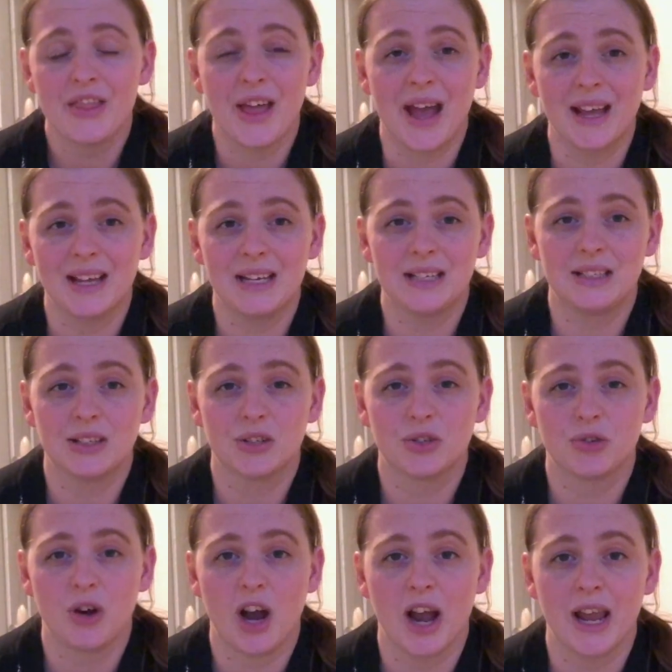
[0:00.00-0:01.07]
that is
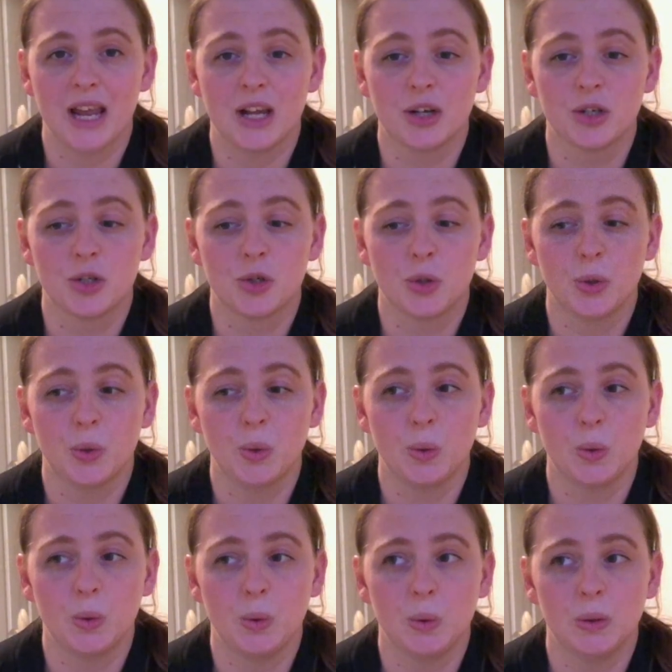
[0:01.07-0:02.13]
trying
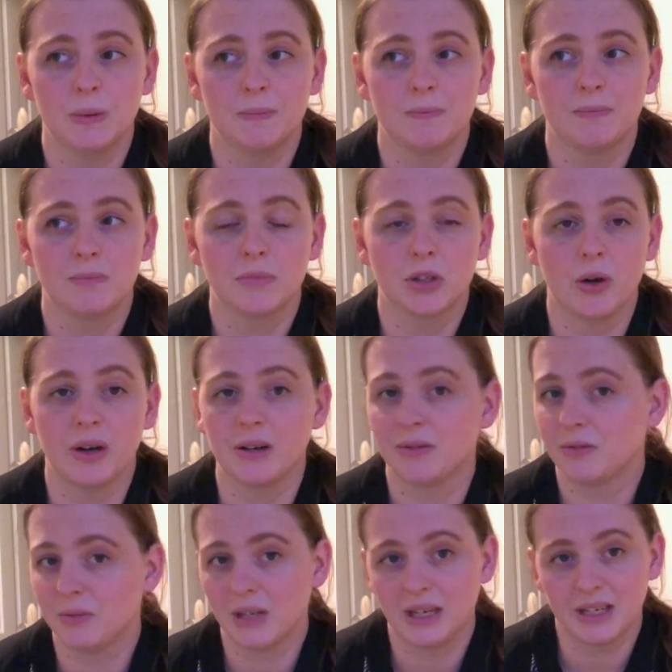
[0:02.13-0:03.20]
to
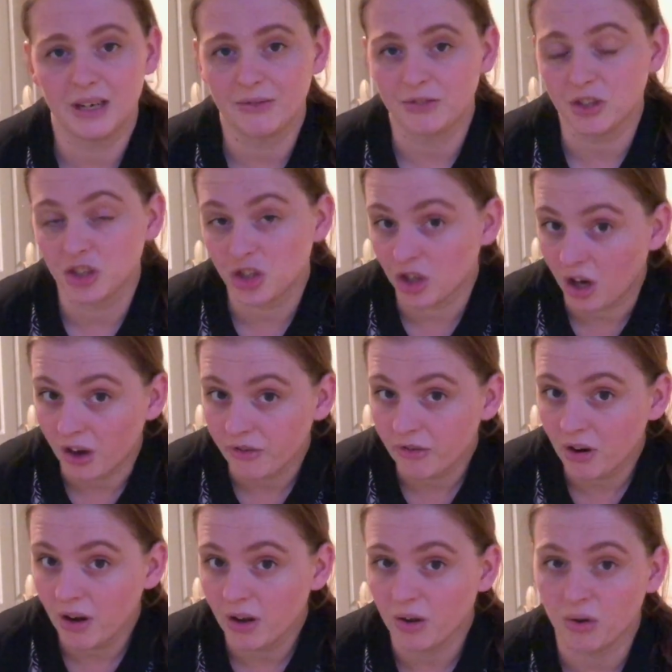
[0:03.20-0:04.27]
go in a different
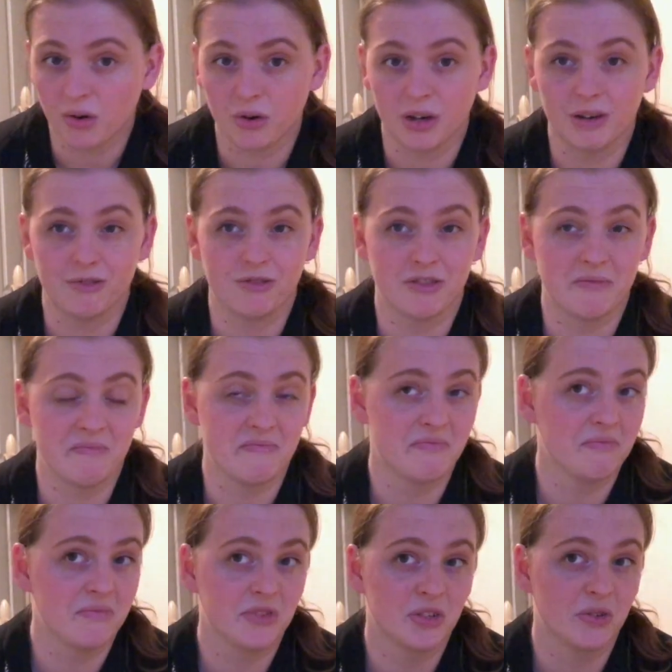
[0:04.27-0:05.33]
genre or a different
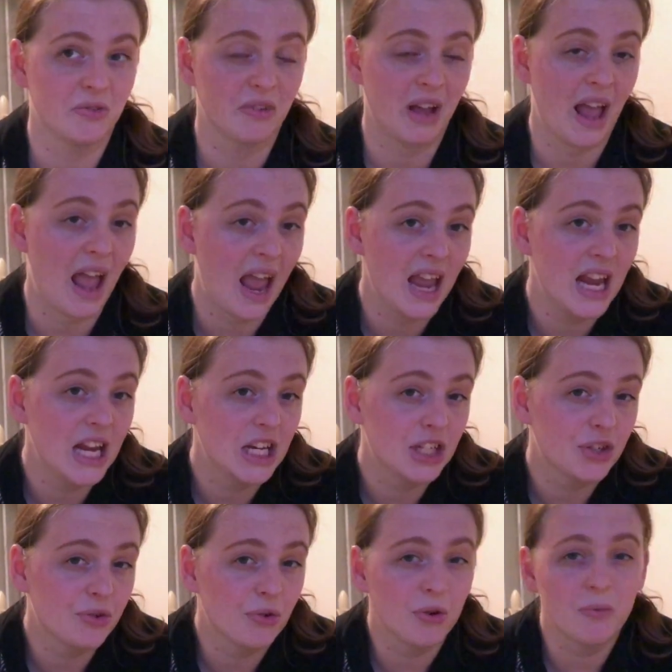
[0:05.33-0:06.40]
sort of
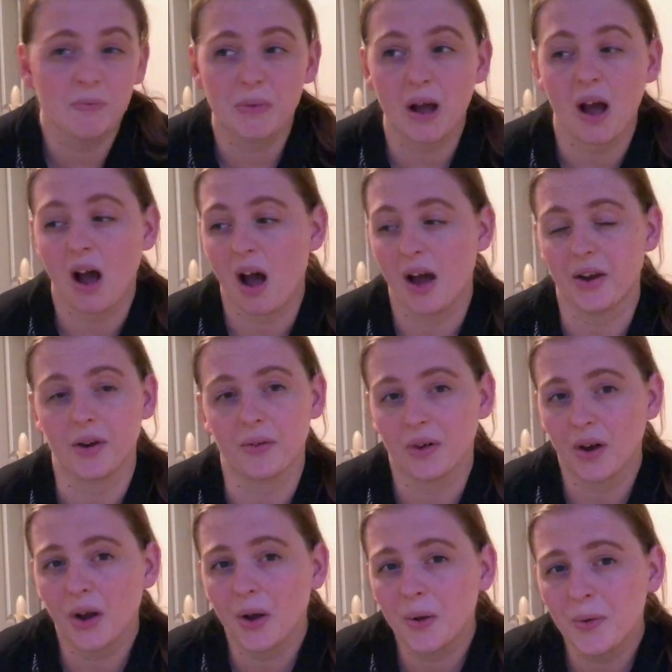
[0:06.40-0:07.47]
age group. I don't
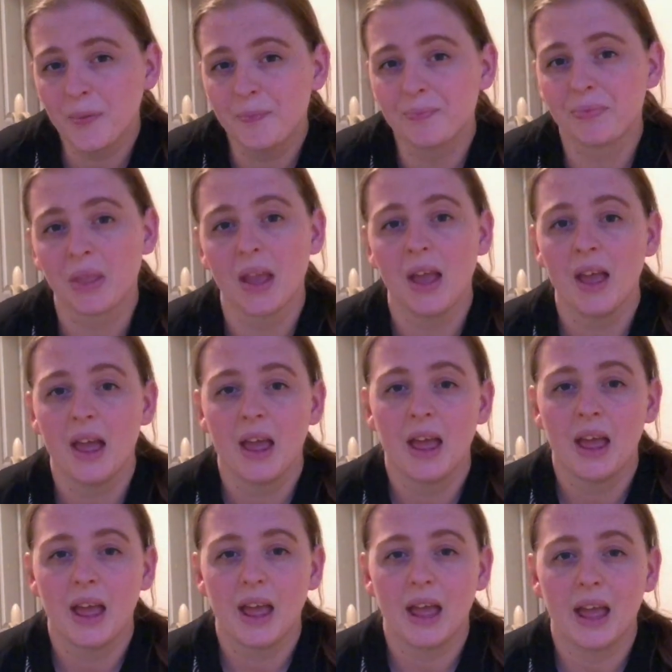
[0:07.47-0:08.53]
know.
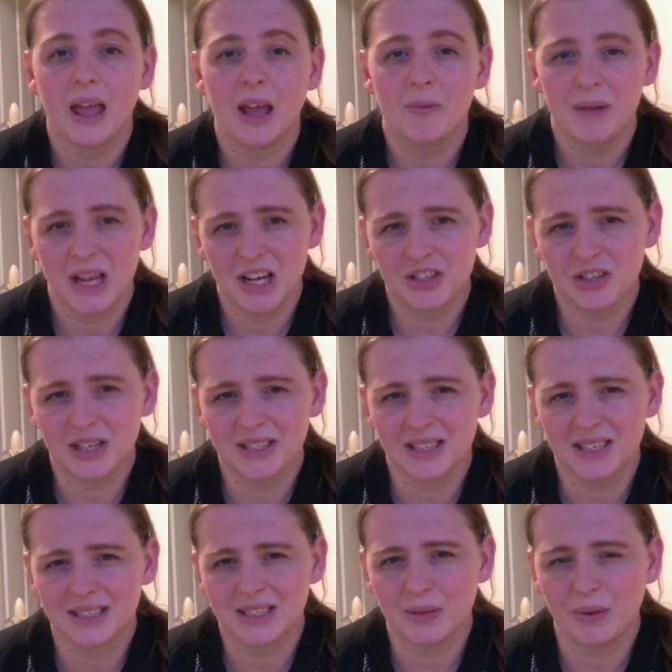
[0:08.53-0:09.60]
It'll be
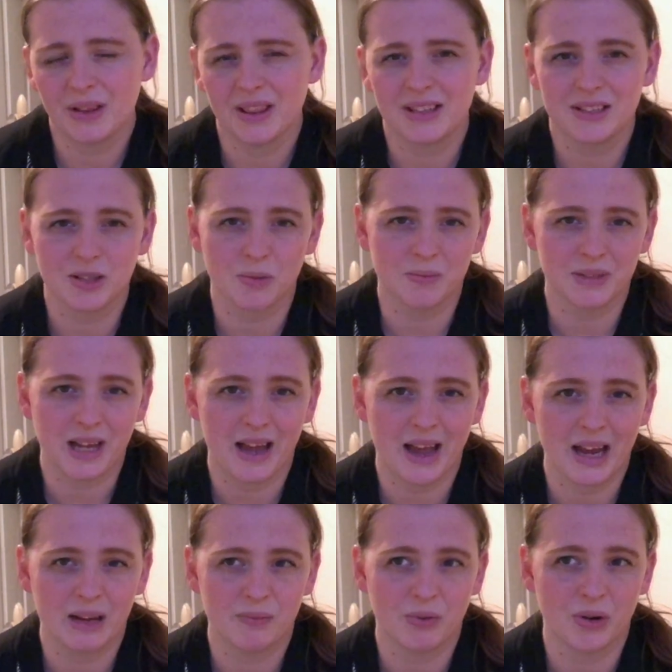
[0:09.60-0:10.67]
interesting to see whether this comes out
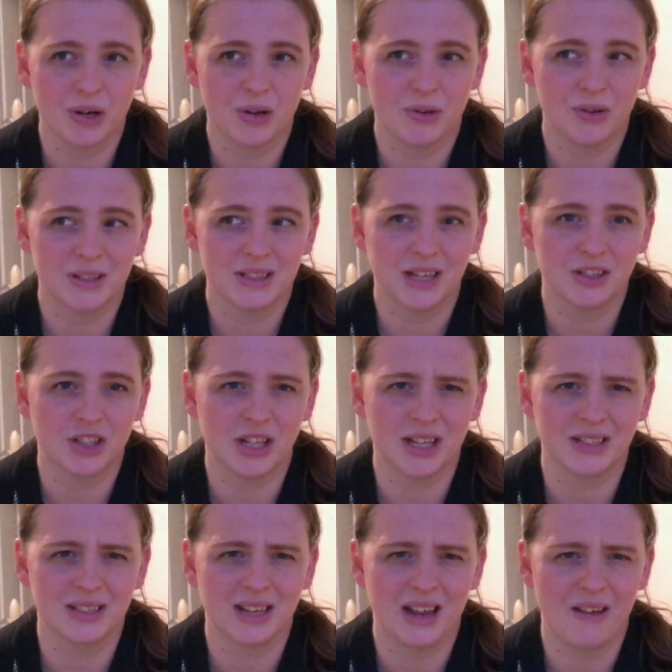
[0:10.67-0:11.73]
at any point, who this actually
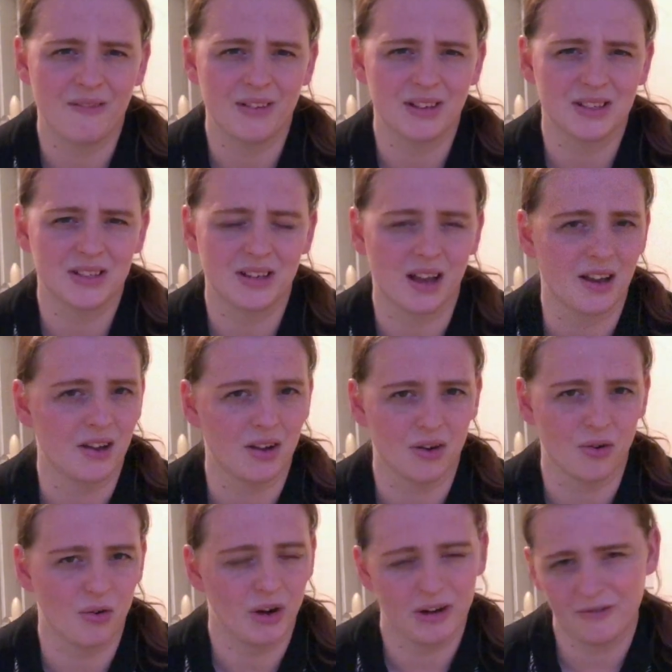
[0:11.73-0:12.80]
is, and if it's
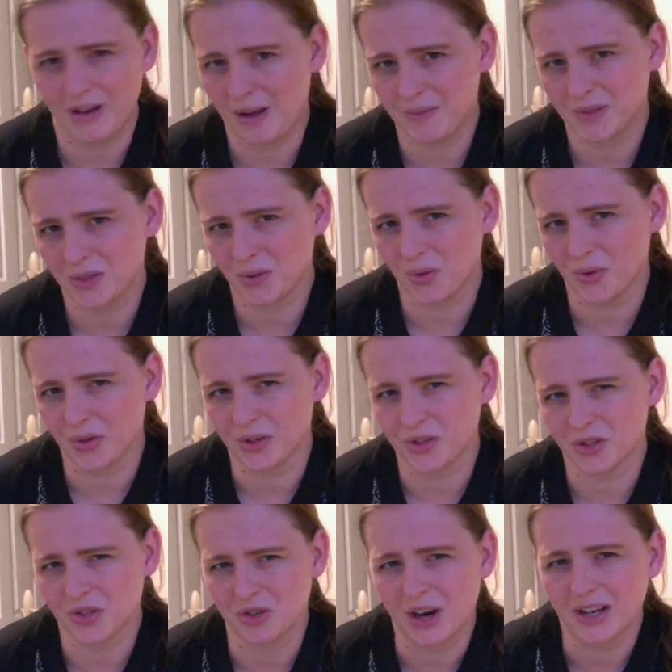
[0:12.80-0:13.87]
an already famous author
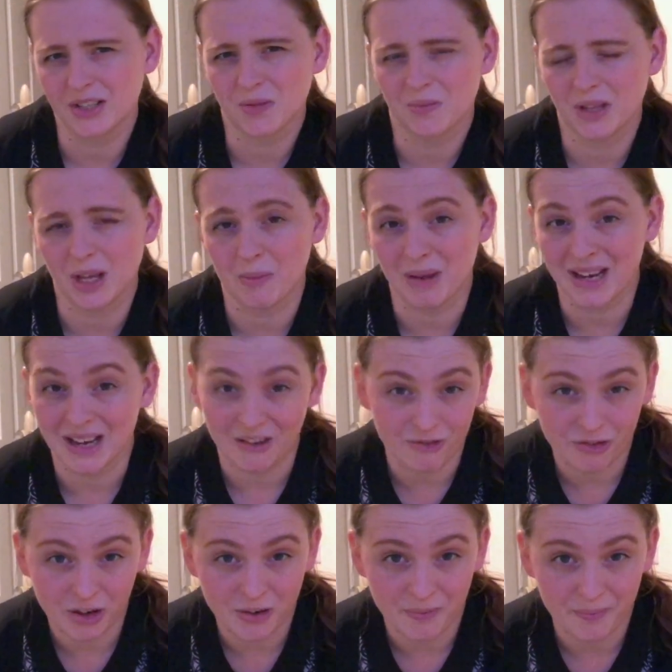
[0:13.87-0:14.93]
just trying something a bit
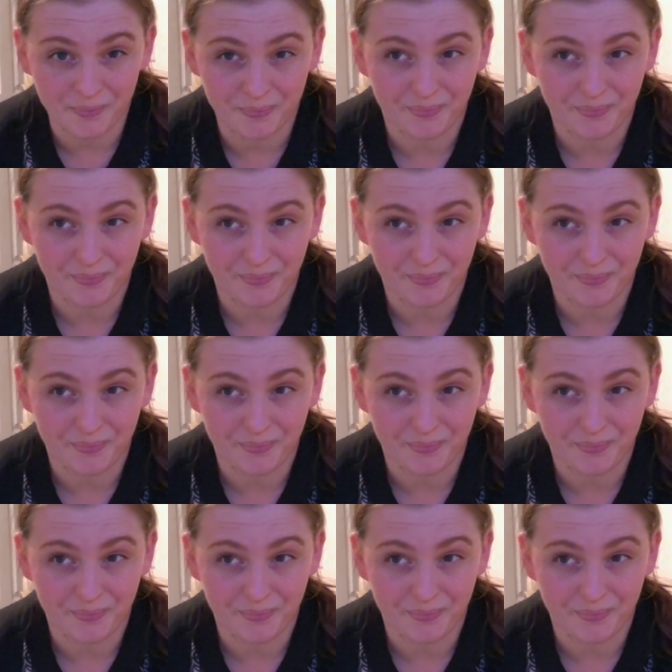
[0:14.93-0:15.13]
different.